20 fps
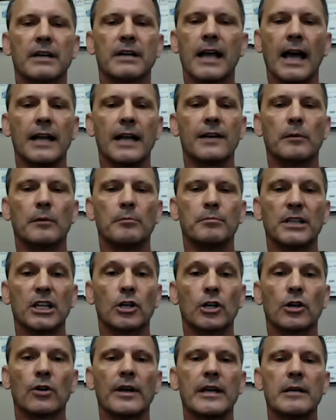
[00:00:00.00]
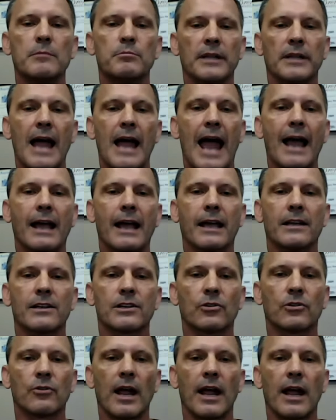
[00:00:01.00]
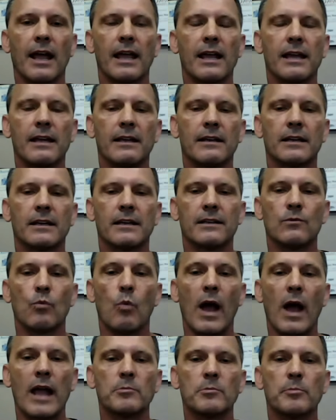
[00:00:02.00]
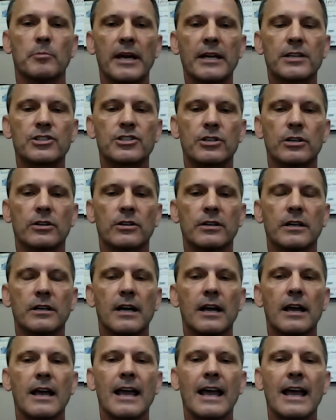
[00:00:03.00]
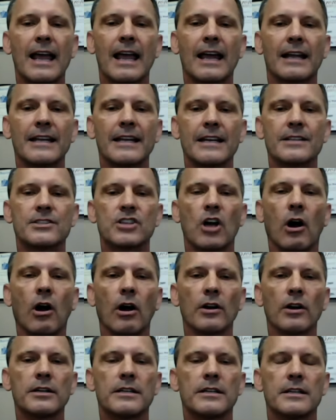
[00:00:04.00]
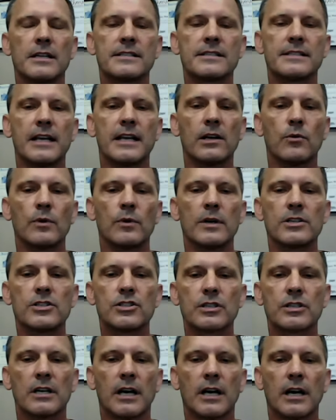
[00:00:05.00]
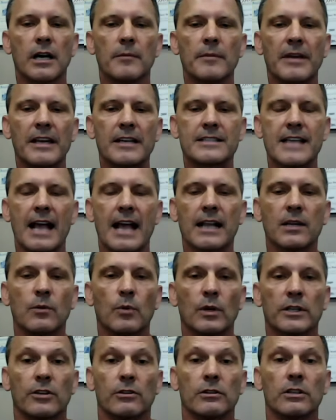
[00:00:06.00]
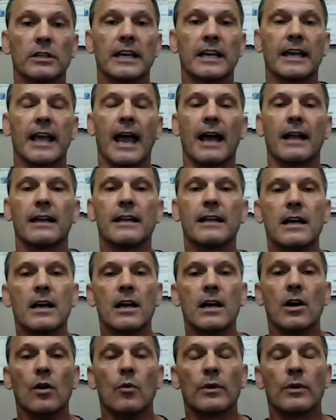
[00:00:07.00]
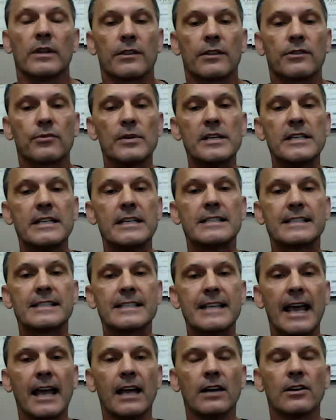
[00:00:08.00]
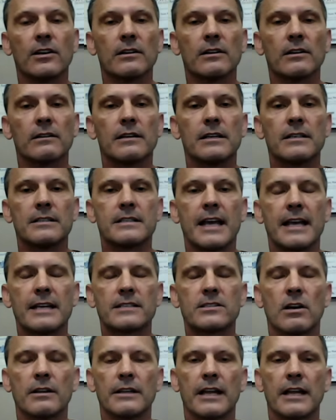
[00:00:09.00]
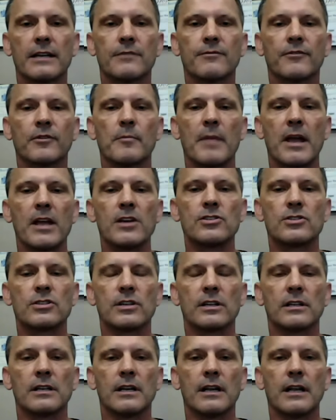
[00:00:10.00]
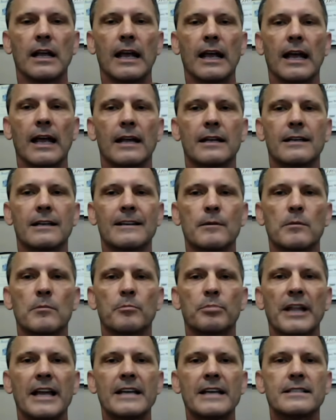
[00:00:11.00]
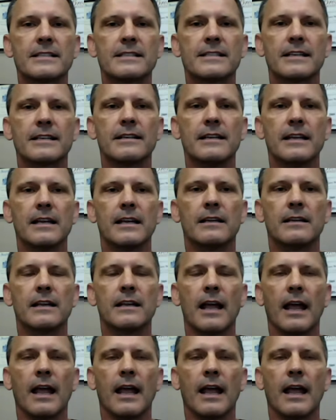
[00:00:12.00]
kind of a blurry black and gray and white picture, and it's hard to distinguish exactly what they're looking at. With a 3D scanner, it takes all that information and places it in